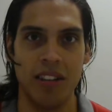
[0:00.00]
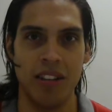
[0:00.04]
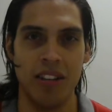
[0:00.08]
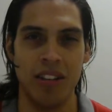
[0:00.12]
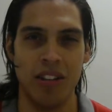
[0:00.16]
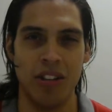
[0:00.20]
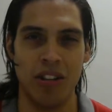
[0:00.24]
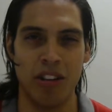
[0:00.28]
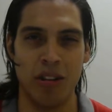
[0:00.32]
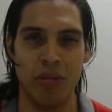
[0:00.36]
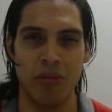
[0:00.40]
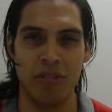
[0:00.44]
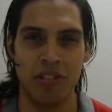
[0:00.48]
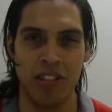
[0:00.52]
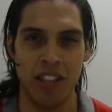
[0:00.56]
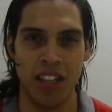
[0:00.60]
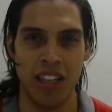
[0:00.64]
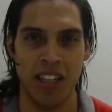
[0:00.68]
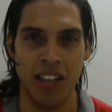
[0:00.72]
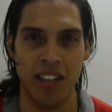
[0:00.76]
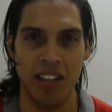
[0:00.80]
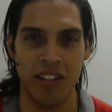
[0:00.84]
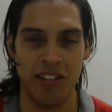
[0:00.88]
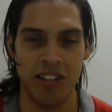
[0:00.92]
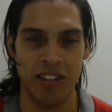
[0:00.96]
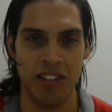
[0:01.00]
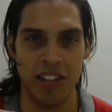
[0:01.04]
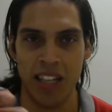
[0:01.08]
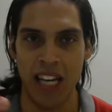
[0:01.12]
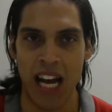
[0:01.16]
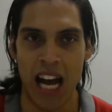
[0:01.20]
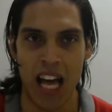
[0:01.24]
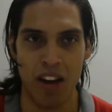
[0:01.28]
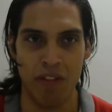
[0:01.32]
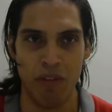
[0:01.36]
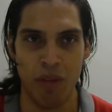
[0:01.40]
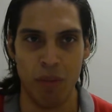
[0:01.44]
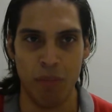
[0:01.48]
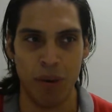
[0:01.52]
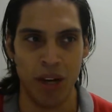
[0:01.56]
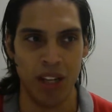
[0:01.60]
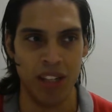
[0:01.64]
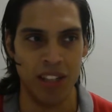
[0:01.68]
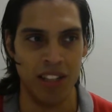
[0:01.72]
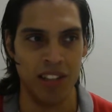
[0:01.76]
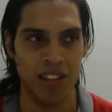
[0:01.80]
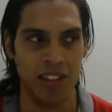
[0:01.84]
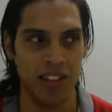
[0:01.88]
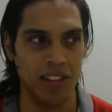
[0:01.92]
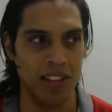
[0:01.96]
You know what I'm saying? Because he's a God of
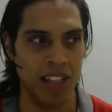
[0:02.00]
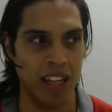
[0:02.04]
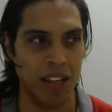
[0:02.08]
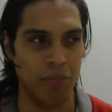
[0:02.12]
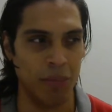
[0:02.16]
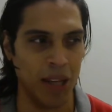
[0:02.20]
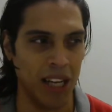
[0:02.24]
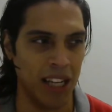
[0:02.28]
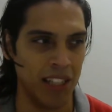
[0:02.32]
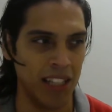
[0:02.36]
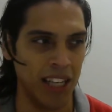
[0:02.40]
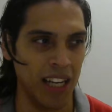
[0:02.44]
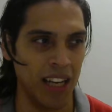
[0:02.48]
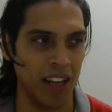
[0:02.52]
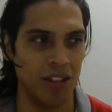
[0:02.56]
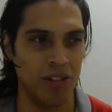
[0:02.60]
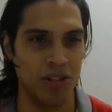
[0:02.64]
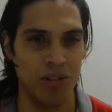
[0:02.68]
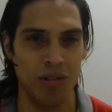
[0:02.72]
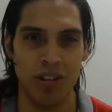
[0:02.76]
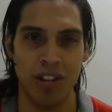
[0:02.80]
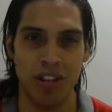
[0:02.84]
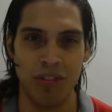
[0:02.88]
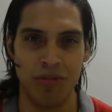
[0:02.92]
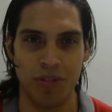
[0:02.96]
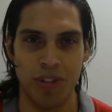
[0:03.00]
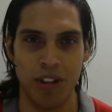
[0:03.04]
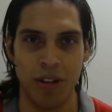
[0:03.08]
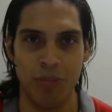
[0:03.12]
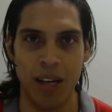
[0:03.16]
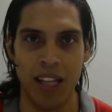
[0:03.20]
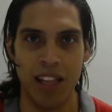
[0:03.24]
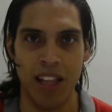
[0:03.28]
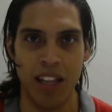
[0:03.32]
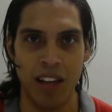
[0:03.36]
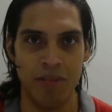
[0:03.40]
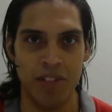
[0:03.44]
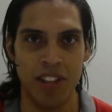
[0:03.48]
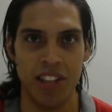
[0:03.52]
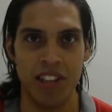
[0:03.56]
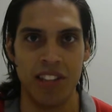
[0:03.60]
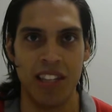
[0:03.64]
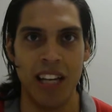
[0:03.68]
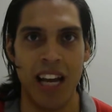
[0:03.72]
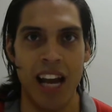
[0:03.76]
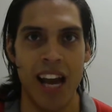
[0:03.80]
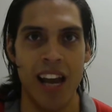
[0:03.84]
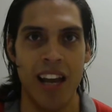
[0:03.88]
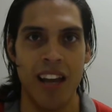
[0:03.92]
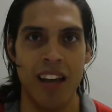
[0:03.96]
abundance. He's like, man, yeah, I'll do this for him. I love this
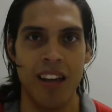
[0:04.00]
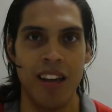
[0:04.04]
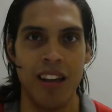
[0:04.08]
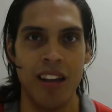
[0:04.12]
guy.